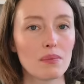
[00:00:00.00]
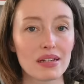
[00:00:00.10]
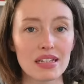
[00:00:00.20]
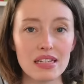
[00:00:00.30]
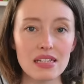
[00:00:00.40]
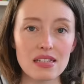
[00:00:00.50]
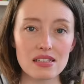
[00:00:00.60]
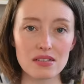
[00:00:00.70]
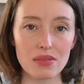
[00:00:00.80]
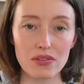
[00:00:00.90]
my
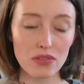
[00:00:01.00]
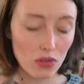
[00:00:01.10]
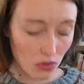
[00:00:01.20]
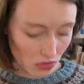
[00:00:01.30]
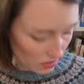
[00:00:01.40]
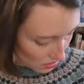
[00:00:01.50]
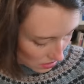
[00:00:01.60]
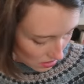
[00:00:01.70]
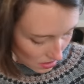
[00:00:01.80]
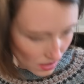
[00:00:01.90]
keys and my phone
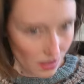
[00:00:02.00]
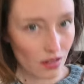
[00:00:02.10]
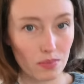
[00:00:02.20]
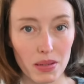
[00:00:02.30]
and